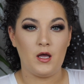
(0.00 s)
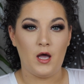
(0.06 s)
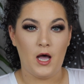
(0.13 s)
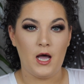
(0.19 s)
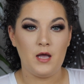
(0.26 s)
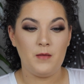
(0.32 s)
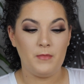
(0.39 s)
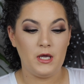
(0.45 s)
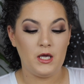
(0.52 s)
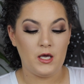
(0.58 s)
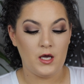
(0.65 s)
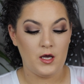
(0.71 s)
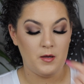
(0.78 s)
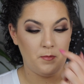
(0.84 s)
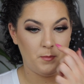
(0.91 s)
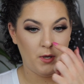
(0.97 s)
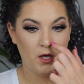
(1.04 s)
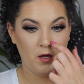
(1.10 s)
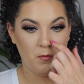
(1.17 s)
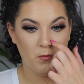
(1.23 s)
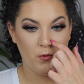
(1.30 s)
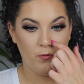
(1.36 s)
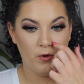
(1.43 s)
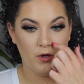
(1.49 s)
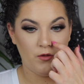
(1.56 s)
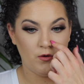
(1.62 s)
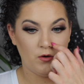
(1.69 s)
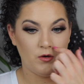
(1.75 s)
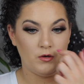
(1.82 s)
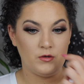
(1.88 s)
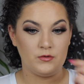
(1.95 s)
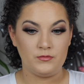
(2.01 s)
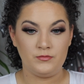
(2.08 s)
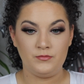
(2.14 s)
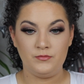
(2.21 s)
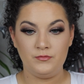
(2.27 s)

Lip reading: eye makeup, whether